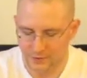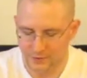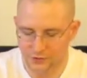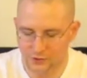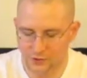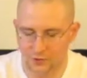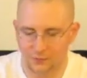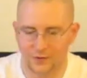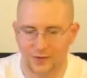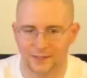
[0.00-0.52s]

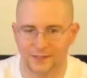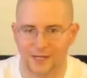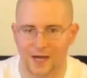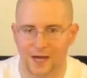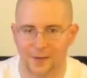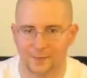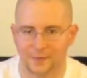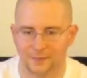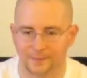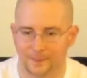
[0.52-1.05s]
stove on
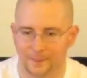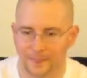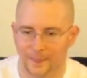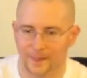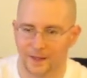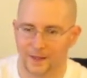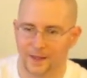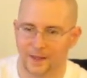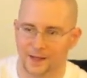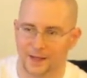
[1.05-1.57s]
top,
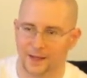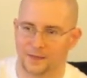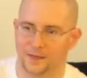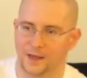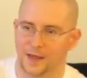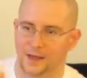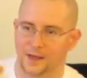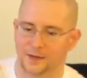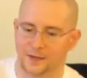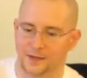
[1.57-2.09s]
and
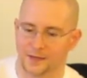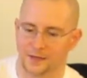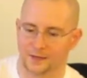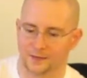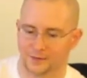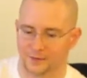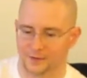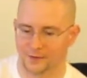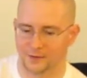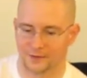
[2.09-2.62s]
then
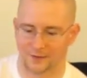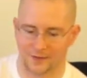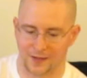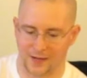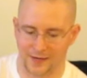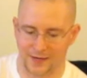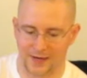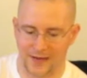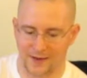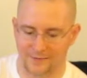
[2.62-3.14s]
I
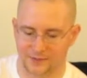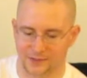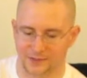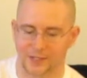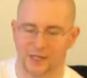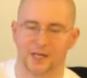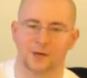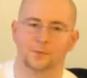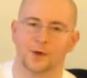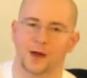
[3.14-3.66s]
didn't have a
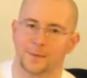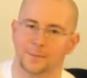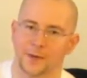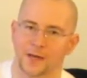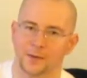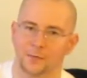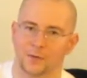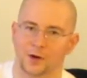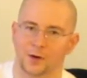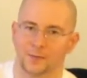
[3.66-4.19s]
sinking problem
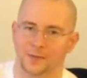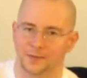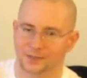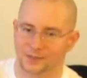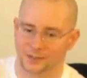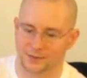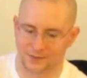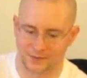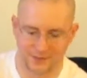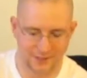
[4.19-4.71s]
anymore. But
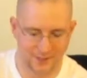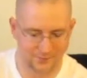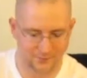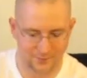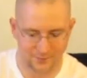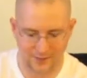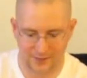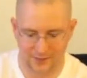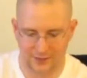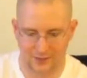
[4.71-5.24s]
so as a tip
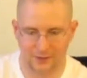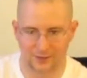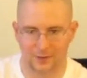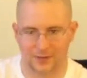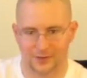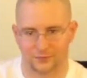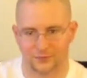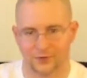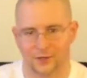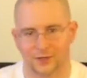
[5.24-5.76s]
from me to you,
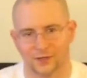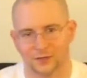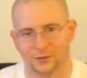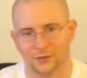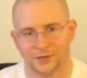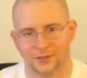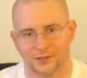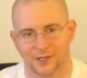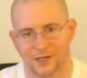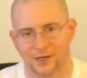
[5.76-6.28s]
if you're going to do
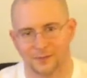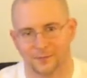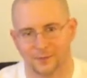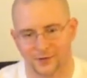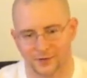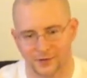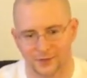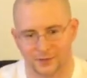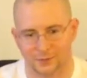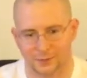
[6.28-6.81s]
extended
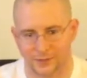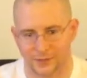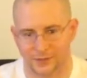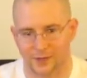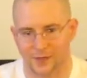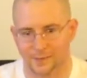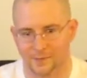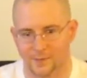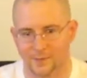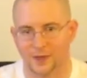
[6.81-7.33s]
periods where you're
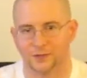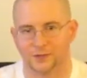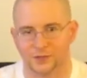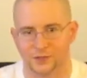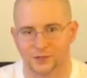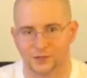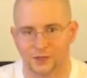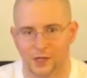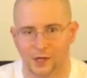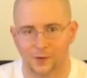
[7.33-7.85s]
going to be melting
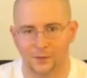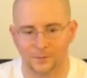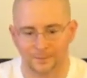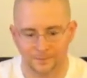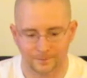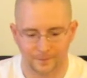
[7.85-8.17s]
snow,